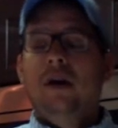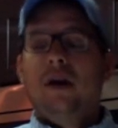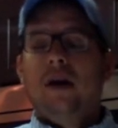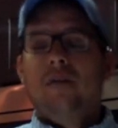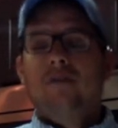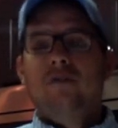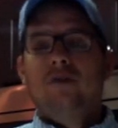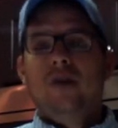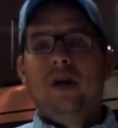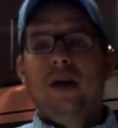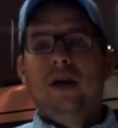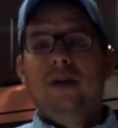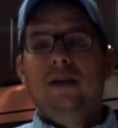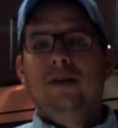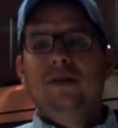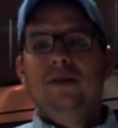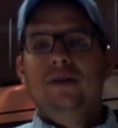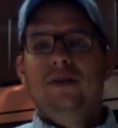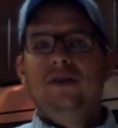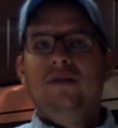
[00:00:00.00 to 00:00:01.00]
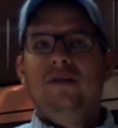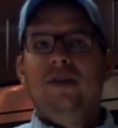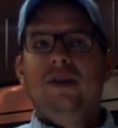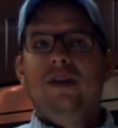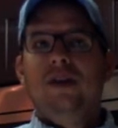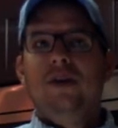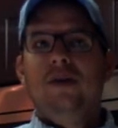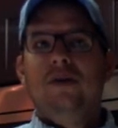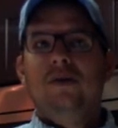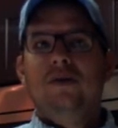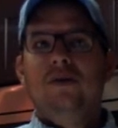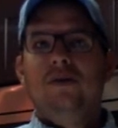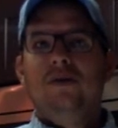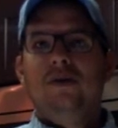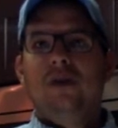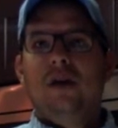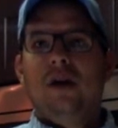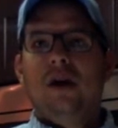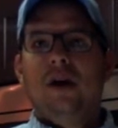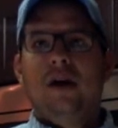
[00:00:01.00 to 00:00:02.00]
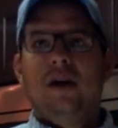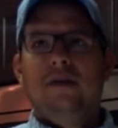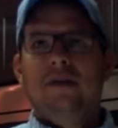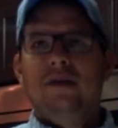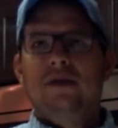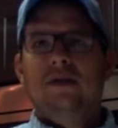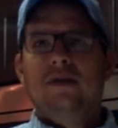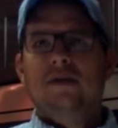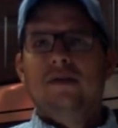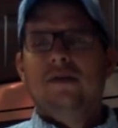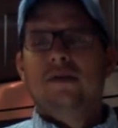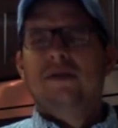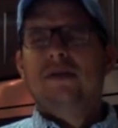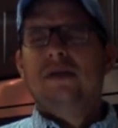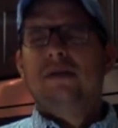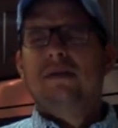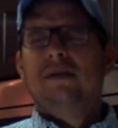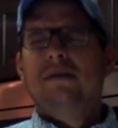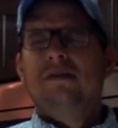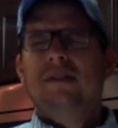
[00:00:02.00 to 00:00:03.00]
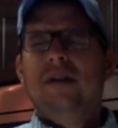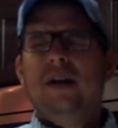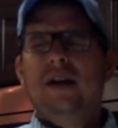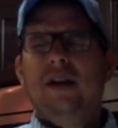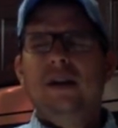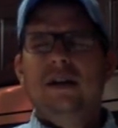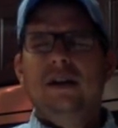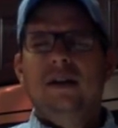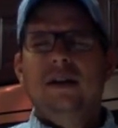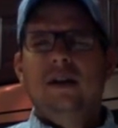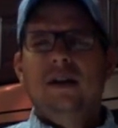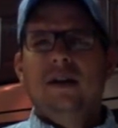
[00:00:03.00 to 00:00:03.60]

I'm trying to do these videos. This is the first time I've done it.